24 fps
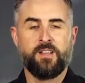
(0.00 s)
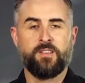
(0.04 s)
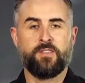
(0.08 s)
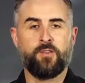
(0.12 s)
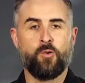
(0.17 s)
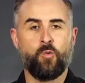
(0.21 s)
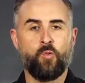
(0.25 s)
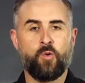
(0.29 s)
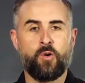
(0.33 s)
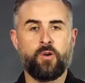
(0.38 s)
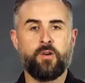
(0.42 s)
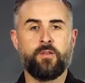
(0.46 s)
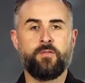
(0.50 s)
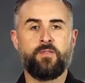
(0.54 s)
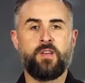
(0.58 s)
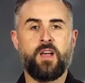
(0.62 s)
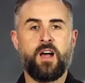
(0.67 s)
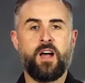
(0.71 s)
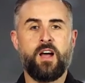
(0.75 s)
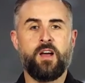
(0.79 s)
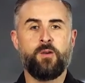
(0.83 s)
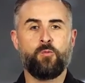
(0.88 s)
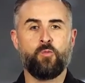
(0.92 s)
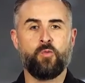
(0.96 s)
the Word of
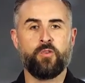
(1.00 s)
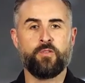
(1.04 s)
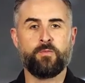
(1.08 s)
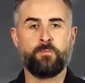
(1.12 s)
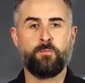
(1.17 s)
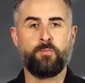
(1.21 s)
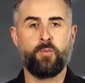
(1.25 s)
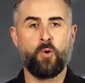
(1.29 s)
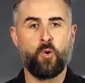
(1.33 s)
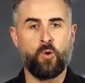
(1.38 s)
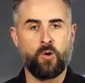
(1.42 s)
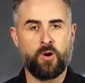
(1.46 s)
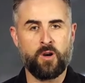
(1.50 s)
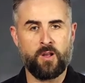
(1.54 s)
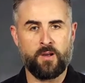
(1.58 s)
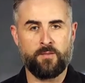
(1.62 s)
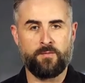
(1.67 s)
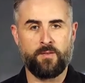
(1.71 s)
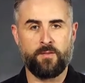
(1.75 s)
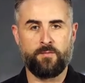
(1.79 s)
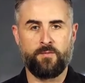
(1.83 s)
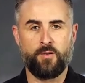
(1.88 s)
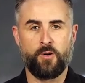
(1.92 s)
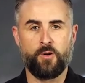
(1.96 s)
God, was born
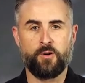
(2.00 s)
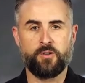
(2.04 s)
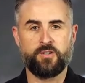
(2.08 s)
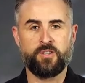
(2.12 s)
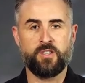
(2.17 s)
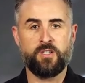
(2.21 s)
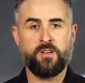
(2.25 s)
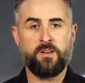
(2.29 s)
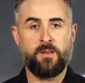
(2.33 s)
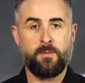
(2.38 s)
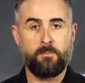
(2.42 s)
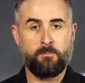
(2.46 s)
of a virgin,